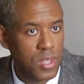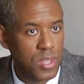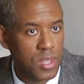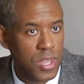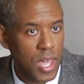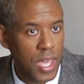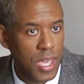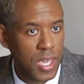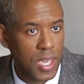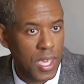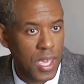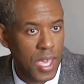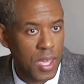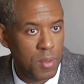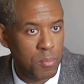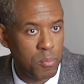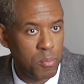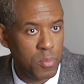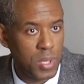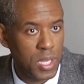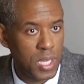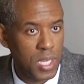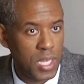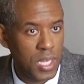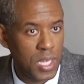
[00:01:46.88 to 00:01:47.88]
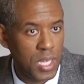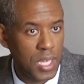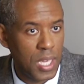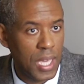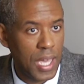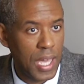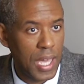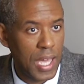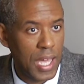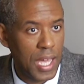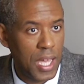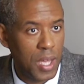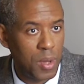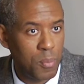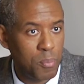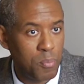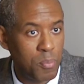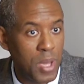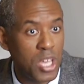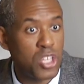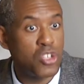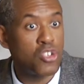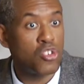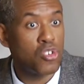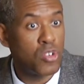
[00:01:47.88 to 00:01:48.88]
they can be
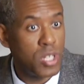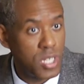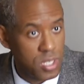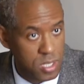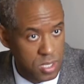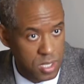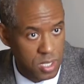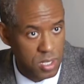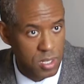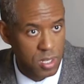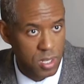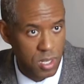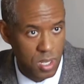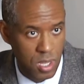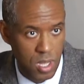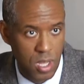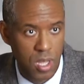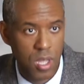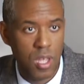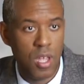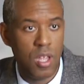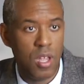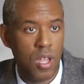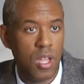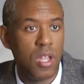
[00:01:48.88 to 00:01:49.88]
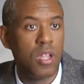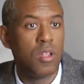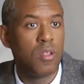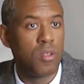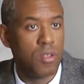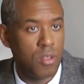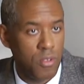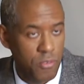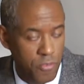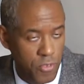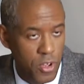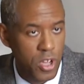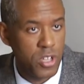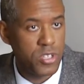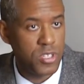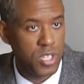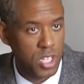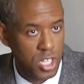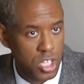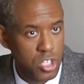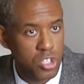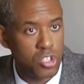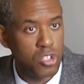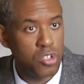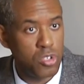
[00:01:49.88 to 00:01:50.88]
best treated. The first
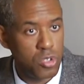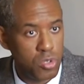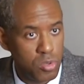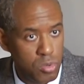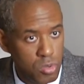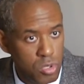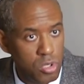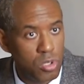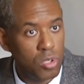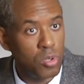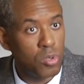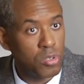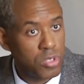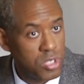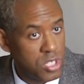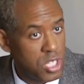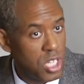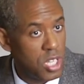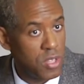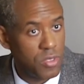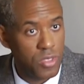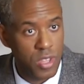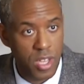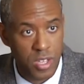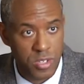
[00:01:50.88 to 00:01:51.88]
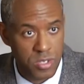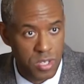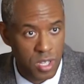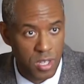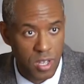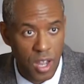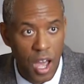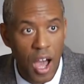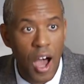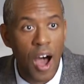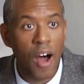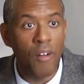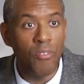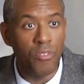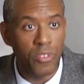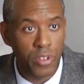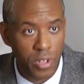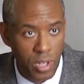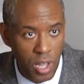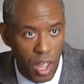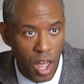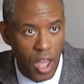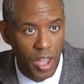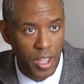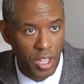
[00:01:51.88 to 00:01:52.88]
thing is to look to see if there's an
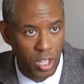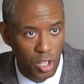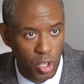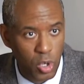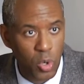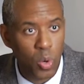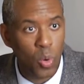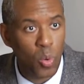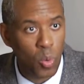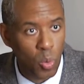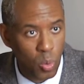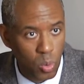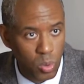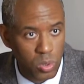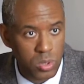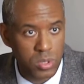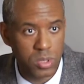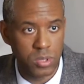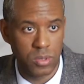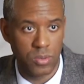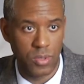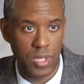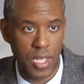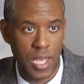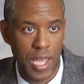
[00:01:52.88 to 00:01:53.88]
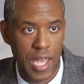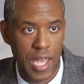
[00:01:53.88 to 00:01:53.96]
underlying cause,